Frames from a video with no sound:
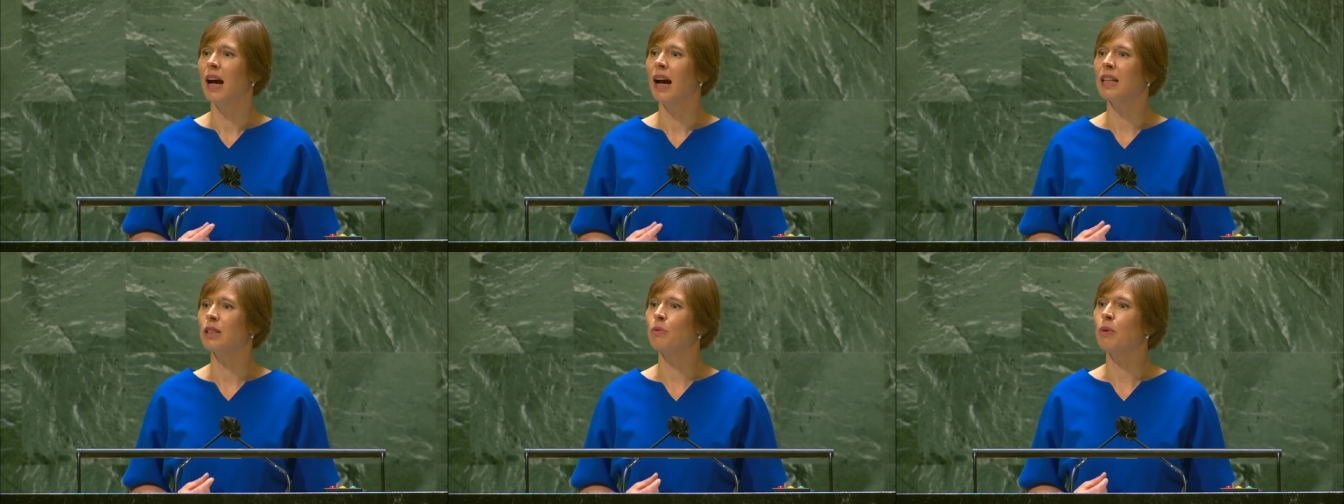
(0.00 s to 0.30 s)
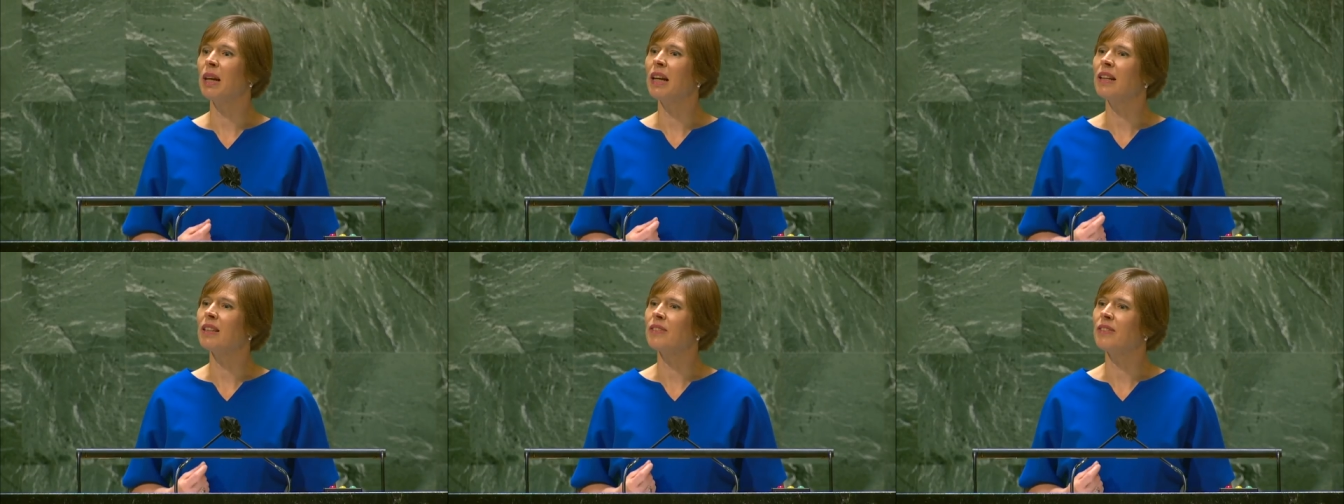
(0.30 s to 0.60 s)
as
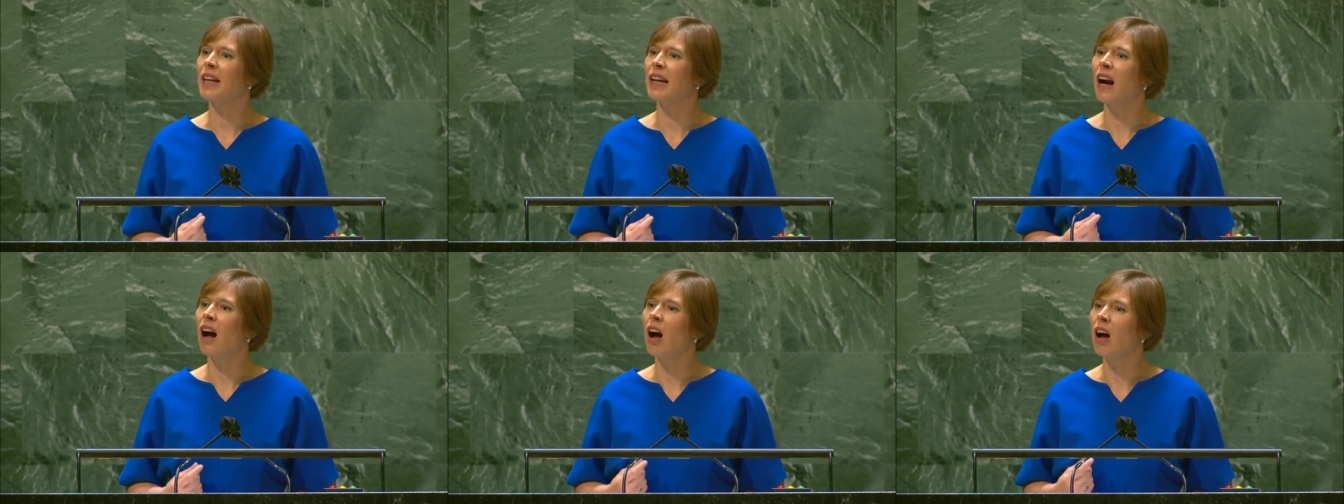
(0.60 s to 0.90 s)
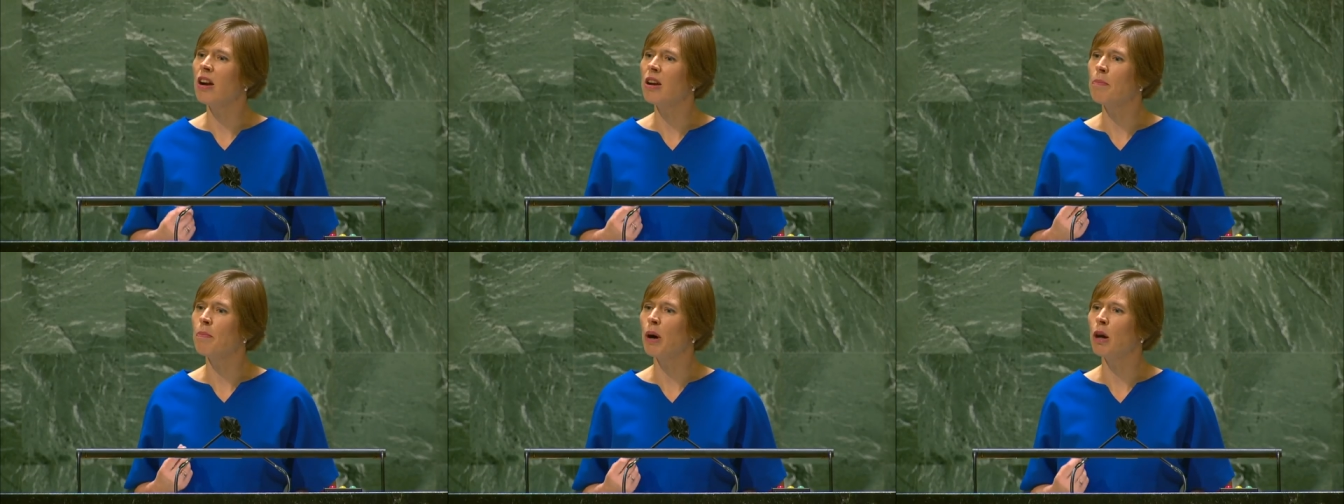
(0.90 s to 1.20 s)
well as their
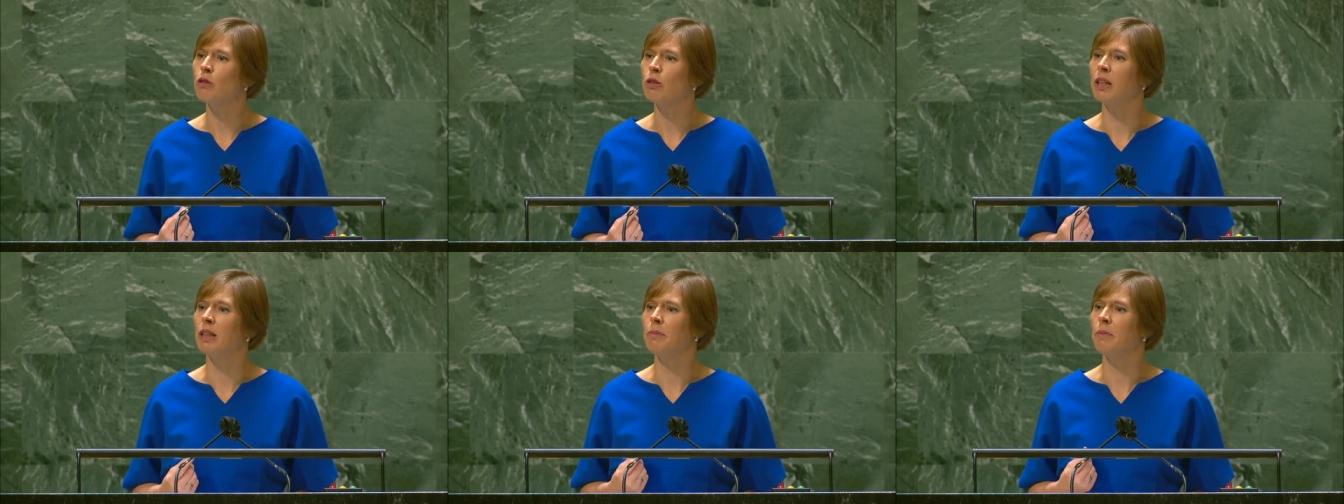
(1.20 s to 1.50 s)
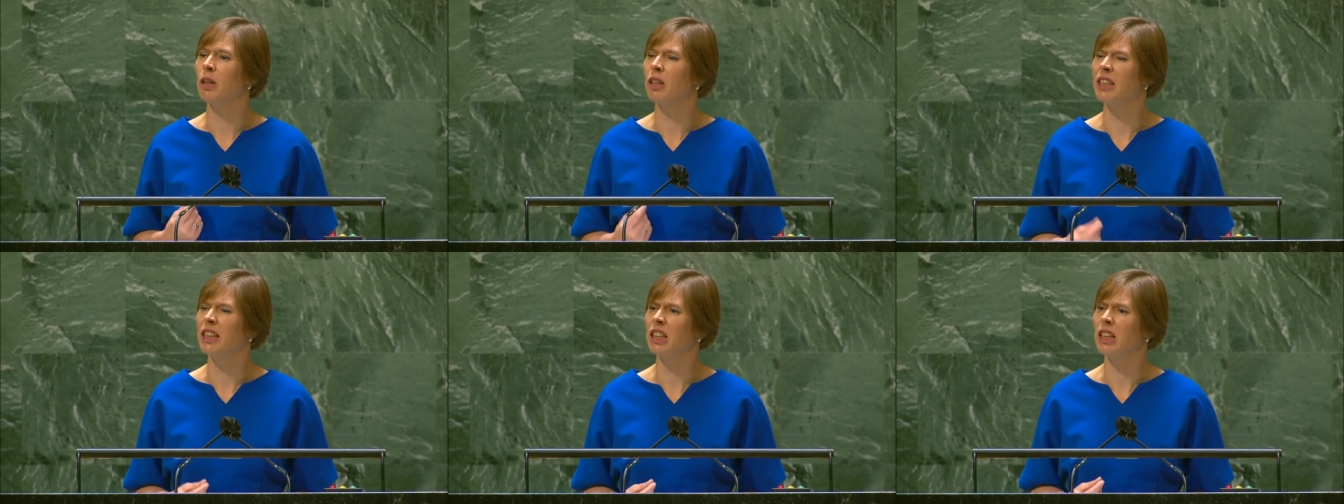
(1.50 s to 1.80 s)
unbounded
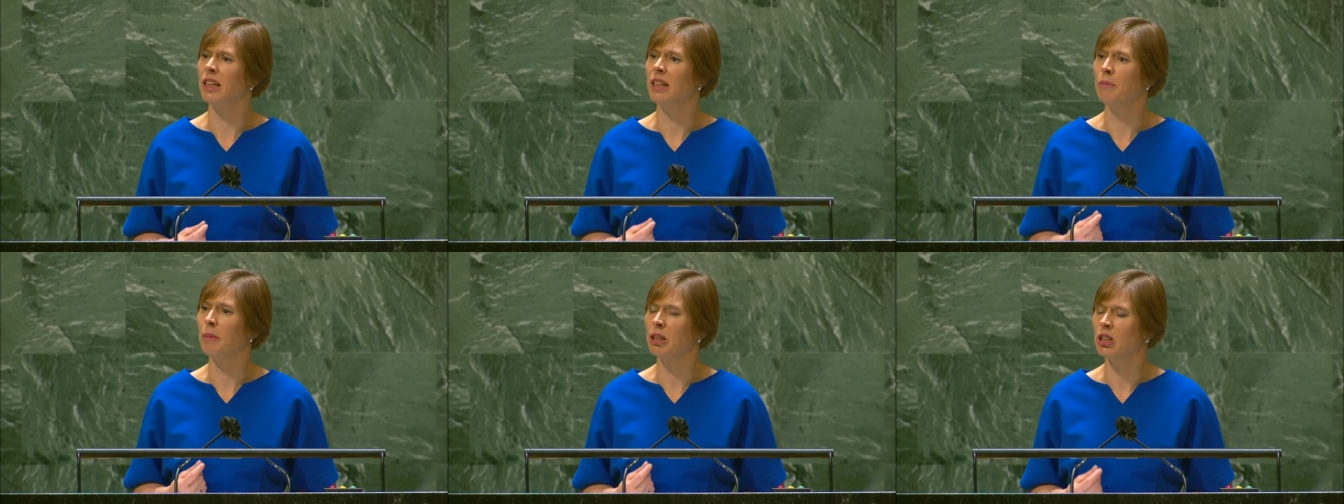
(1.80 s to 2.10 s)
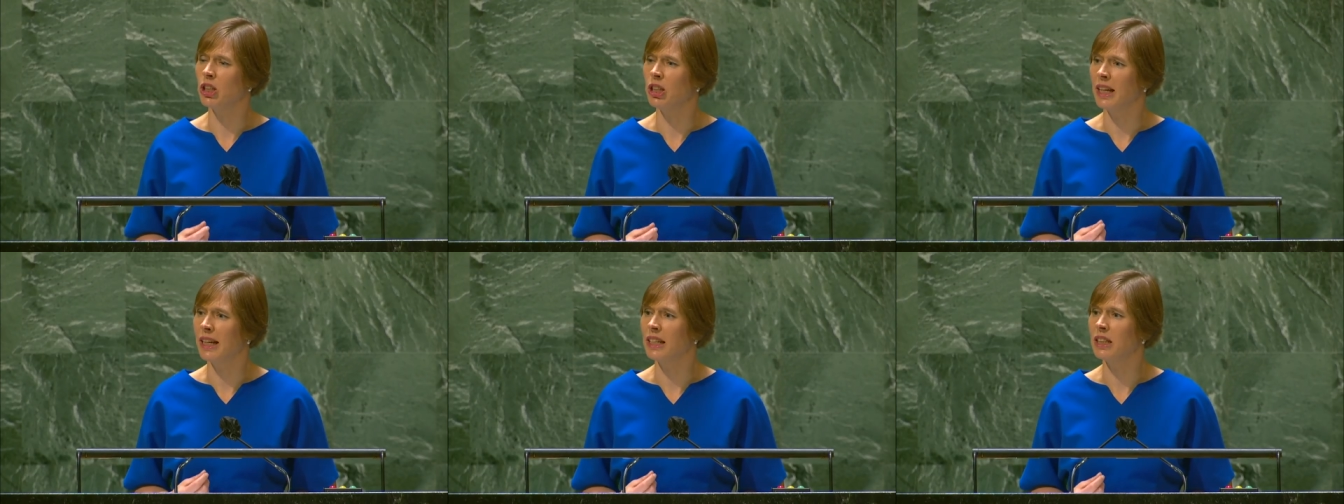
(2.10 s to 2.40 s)

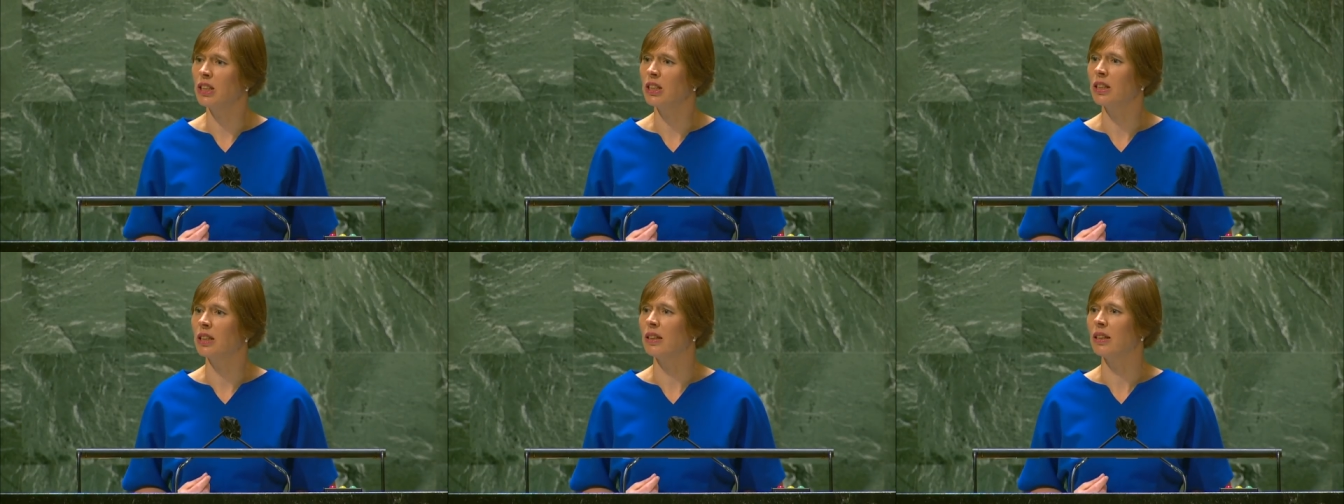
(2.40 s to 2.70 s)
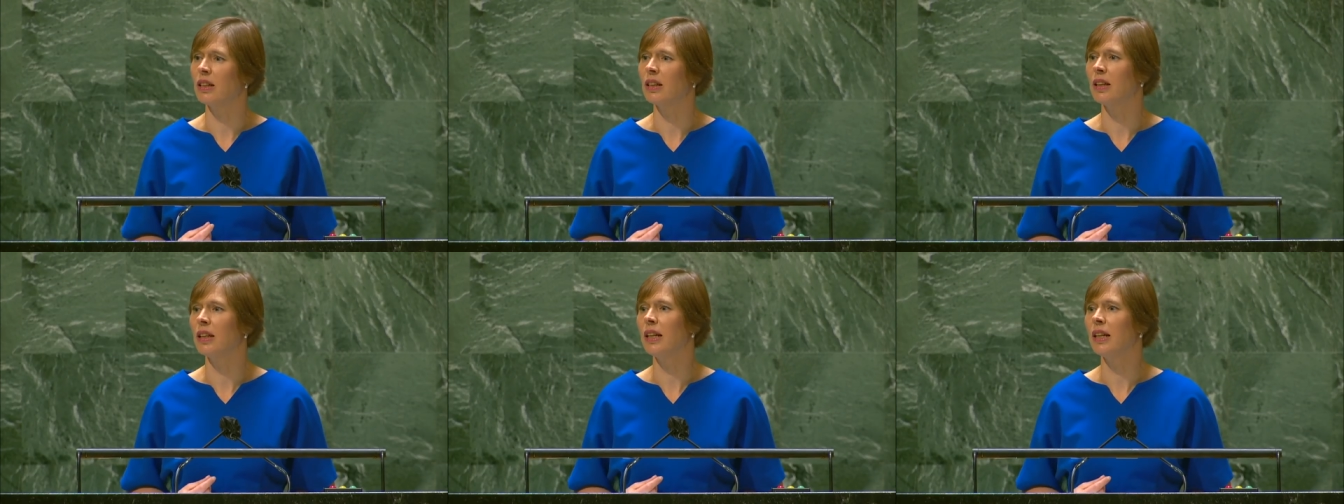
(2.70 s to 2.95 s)
imagination,